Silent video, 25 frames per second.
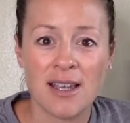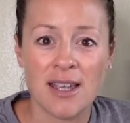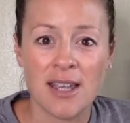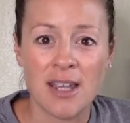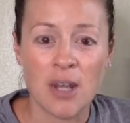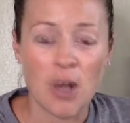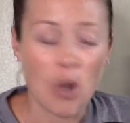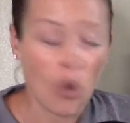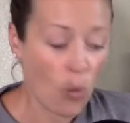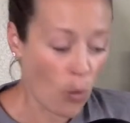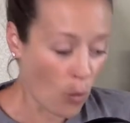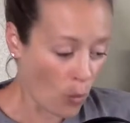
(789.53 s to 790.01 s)

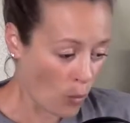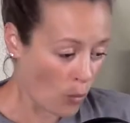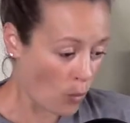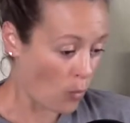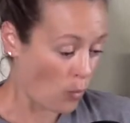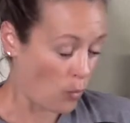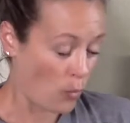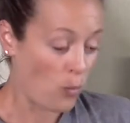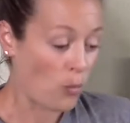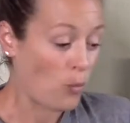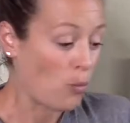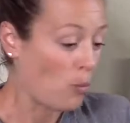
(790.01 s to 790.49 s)
You know,
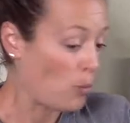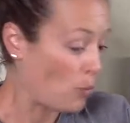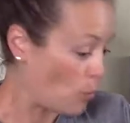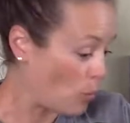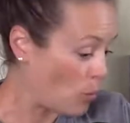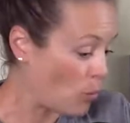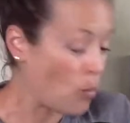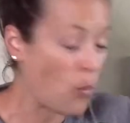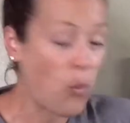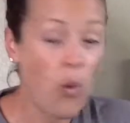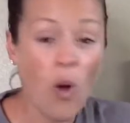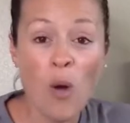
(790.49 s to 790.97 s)

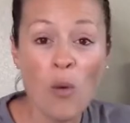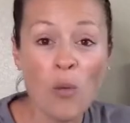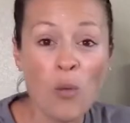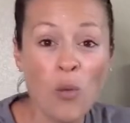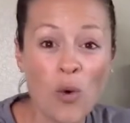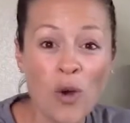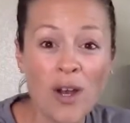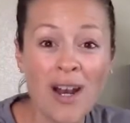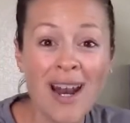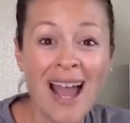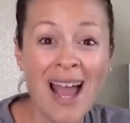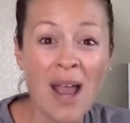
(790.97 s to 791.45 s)
what
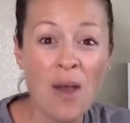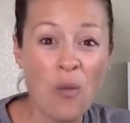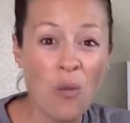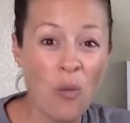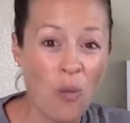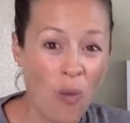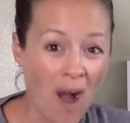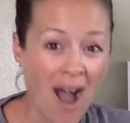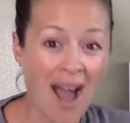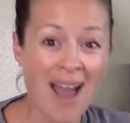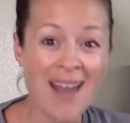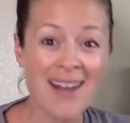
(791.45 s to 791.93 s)
would I
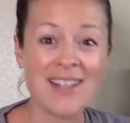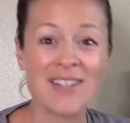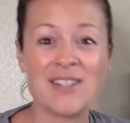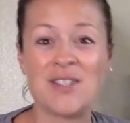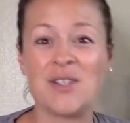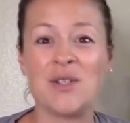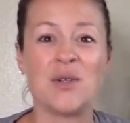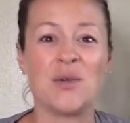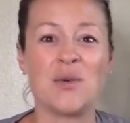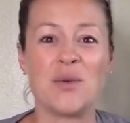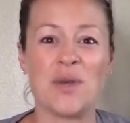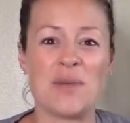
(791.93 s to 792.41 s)
want to
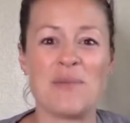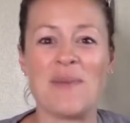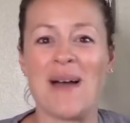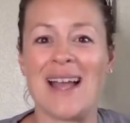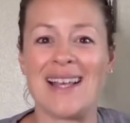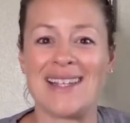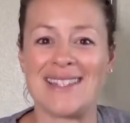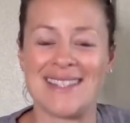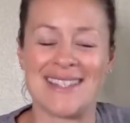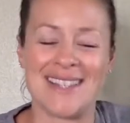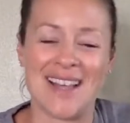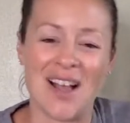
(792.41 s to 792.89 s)
do with
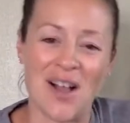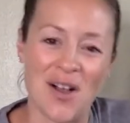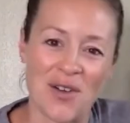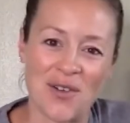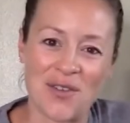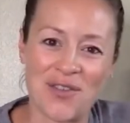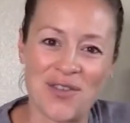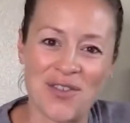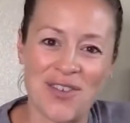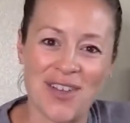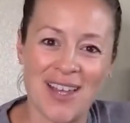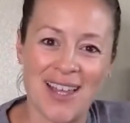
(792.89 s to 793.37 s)

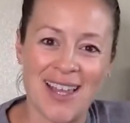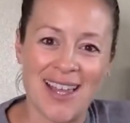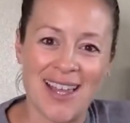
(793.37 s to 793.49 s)
myself?